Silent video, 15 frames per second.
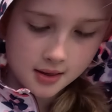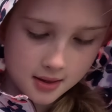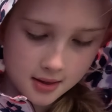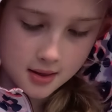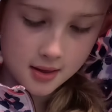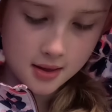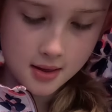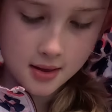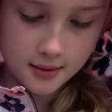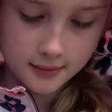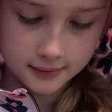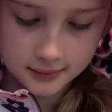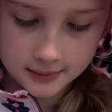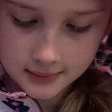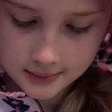So you get given a
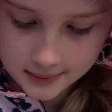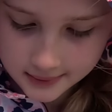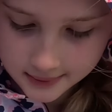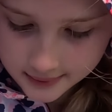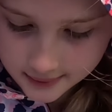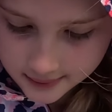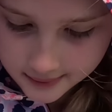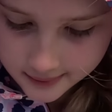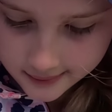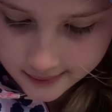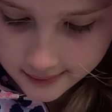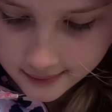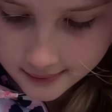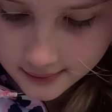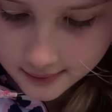little wristband and
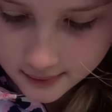then that